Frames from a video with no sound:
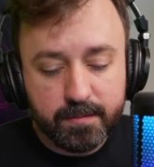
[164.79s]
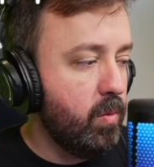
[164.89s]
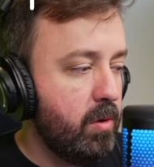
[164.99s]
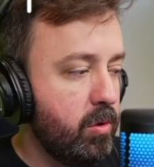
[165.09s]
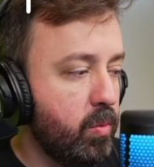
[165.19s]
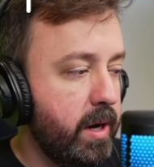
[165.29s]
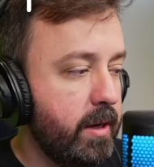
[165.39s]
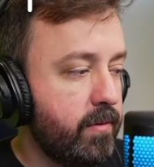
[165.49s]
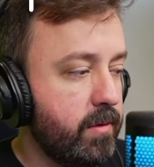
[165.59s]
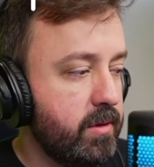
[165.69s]
And while we're
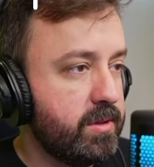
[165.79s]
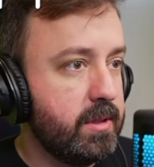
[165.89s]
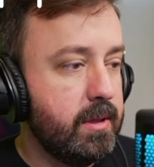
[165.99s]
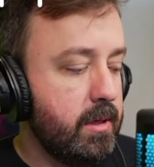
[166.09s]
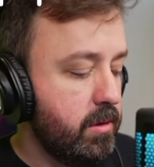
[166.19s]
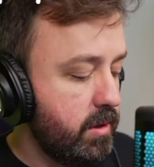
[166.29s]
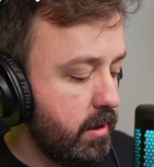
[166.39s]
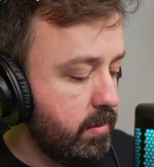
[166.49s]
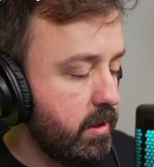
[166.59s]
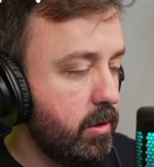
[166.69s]
waiting for those to load,
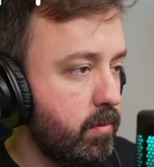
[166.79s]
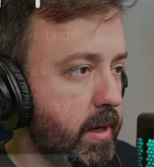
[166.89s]
I'm going to go